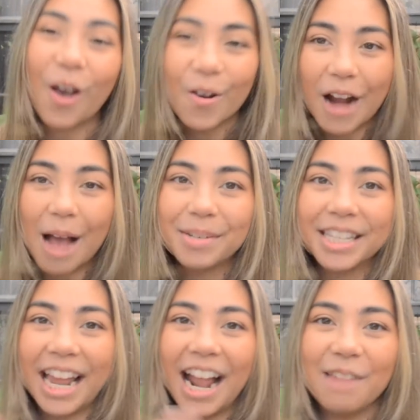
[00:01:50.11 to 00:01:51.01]
wrapped
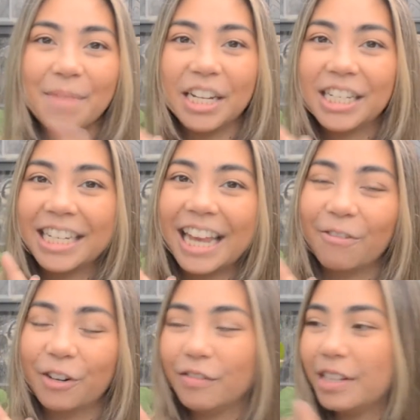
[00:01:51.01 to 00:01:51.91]
that I managed to get
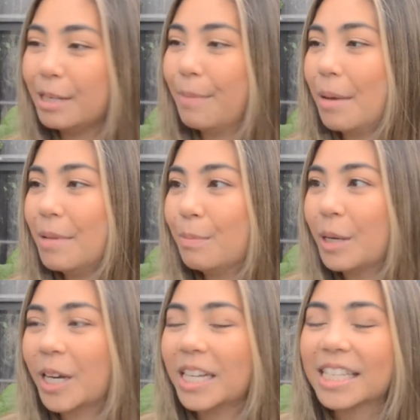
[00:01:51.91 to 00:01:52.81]
one of these babies,
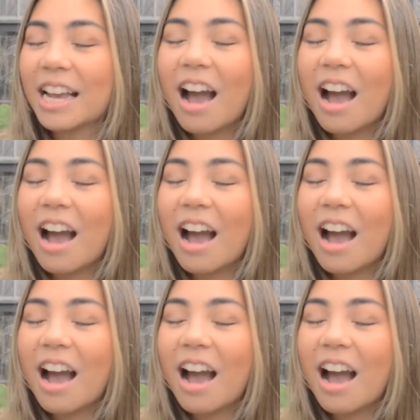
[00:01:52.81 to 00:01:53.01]
because